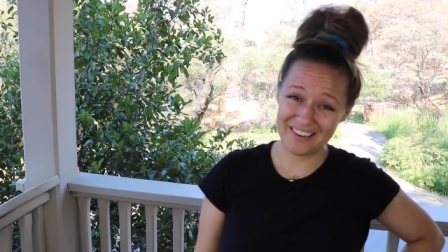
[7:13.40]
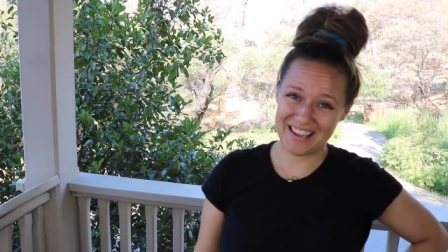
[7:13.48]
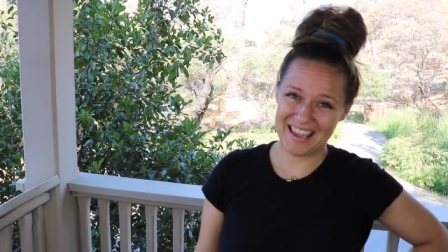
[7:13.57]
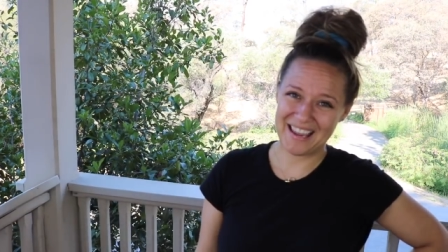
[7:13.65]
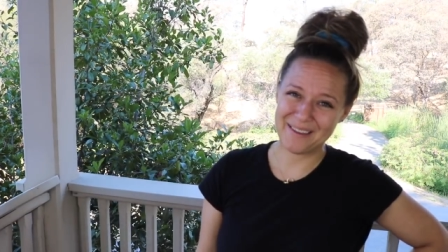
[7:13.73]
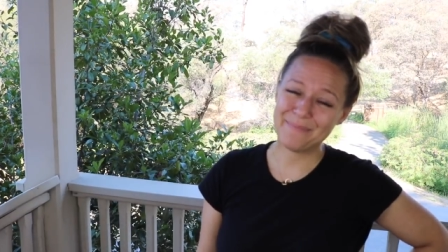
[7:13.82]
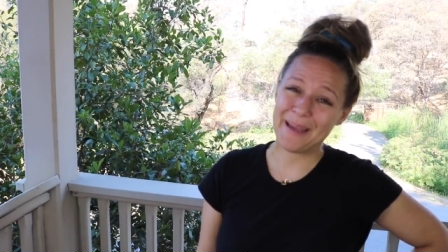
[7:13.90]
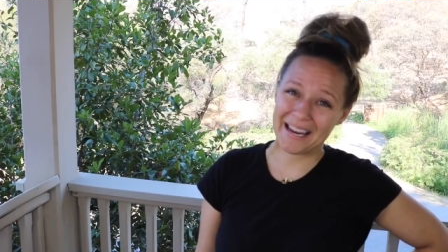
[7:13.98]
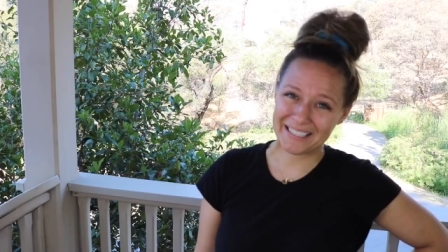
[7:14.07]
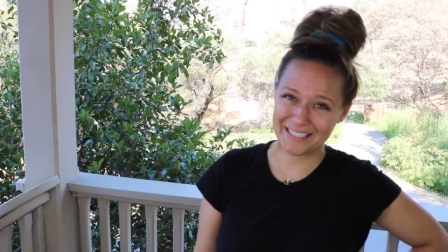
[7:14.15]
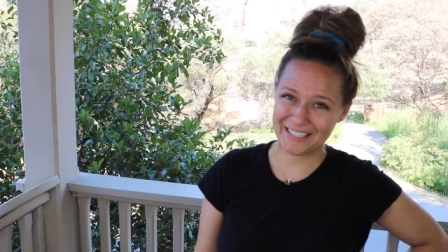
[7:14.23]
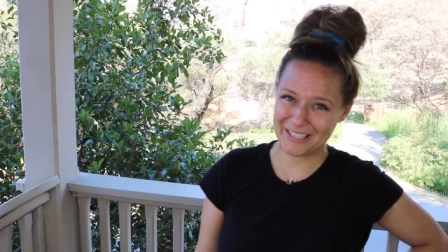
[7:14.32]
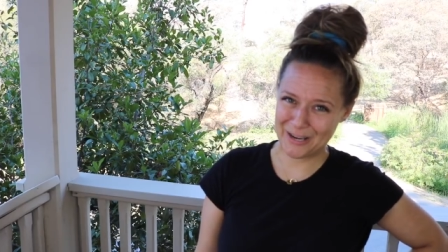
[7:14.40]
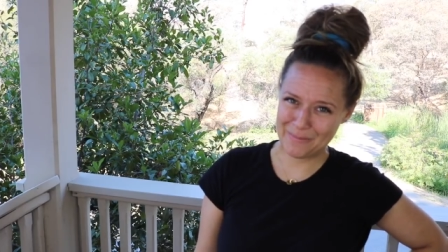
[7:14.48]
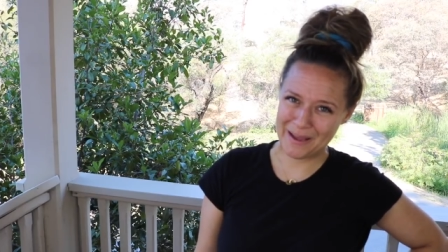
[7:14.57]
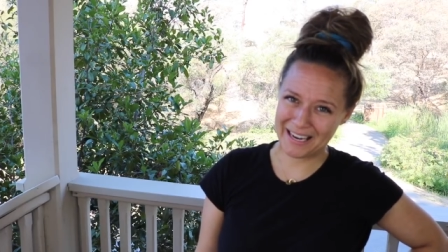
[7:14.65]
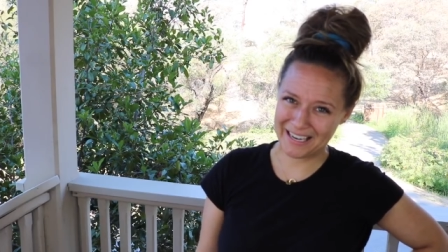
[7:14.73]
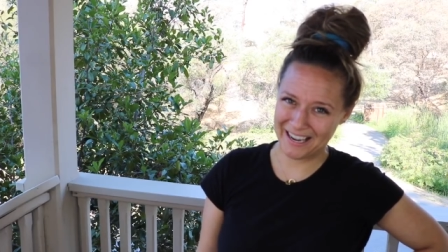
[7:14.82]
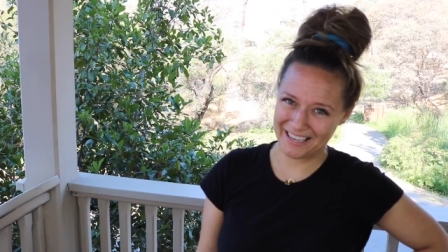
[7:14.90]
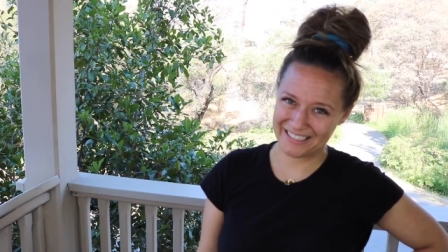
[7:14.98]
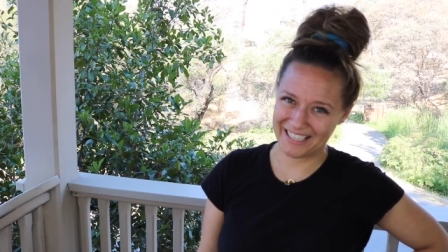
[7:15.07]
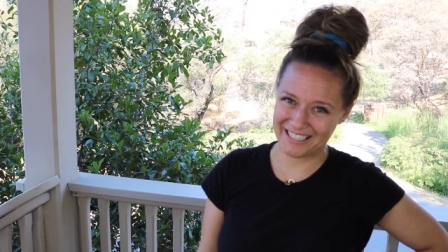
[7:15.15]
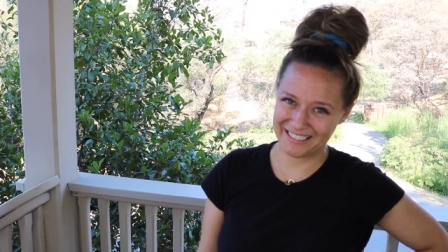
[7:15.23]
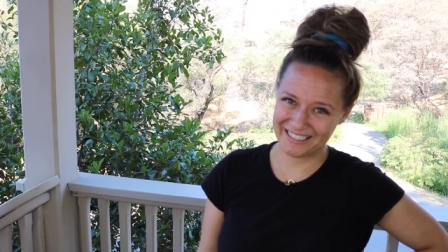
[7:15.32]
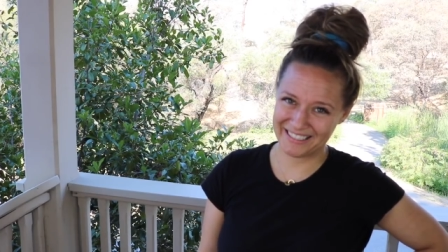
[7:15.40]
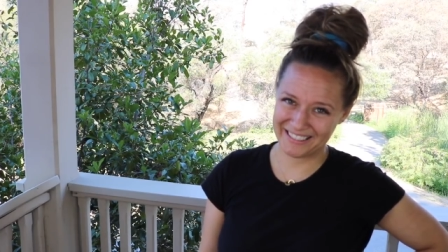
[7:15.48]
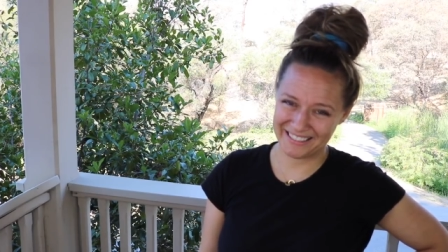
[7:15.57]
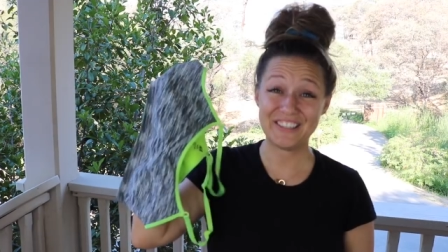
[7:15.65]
Okay, back to the go bag contents.